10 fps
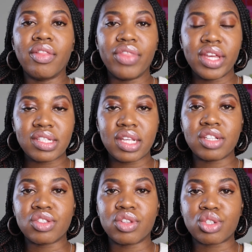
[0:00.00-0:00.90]
This
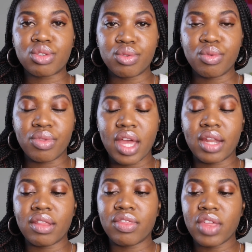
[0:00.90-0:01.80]
is the truth.
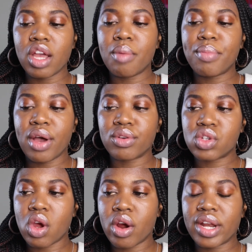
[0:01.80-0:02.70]
And the thing about
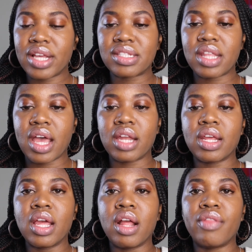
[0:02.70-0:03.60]
Tarte is that
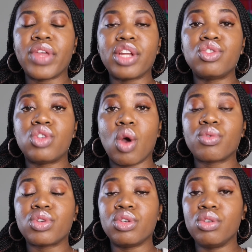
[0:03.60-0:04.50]
they
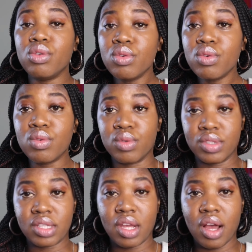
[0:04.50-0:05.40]
don't
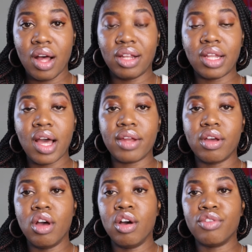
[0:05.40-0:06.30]
use a lot
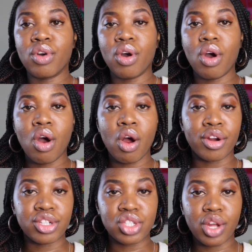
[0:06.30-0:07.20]
of
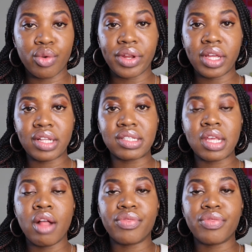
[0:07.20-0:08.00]
harsh ingredients.